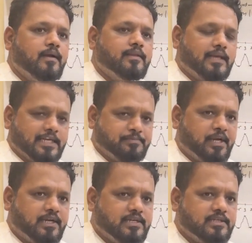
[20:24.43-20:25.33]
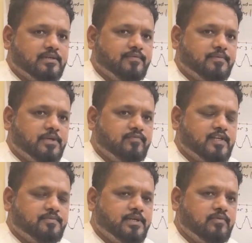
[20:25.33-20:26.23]
the expectation from
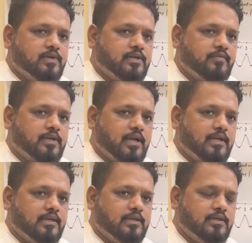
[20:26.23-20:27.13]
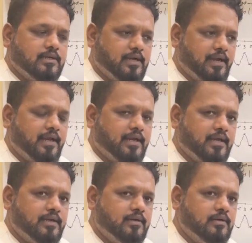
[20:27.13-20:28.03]
investment, whatever I take
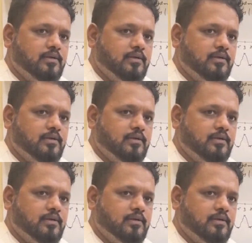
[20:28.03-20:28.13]
it,